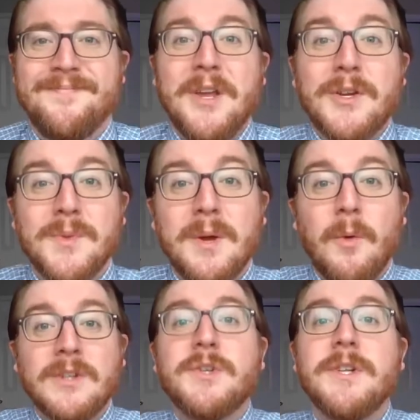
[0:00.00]
here's what I
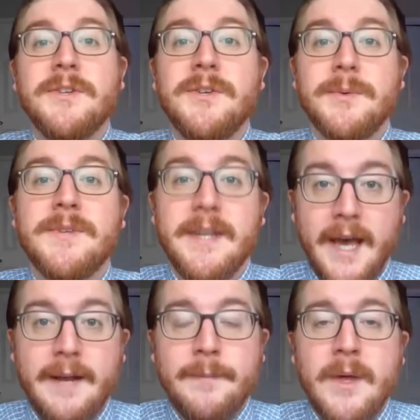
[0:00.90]
want you to do today.
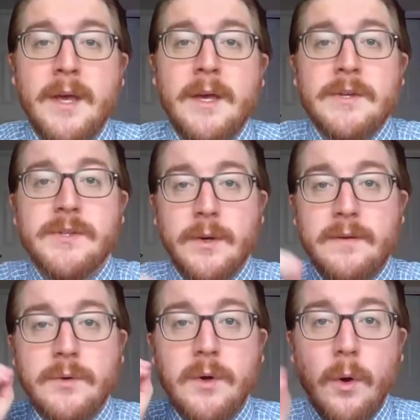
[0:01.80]
So if
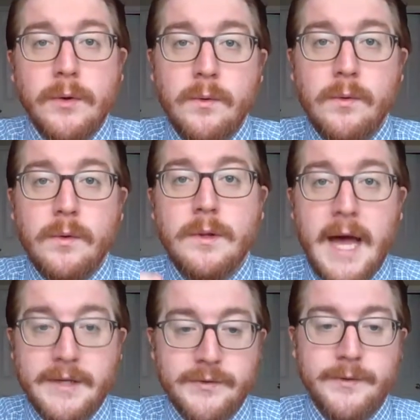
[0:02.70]
you go to Google
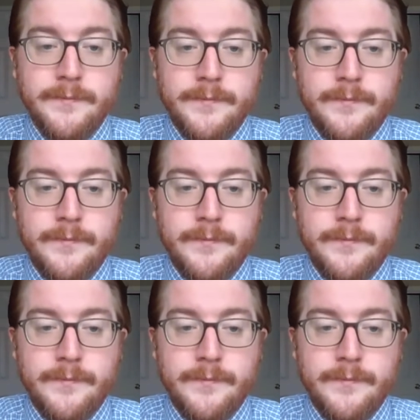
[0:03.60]
Classroom,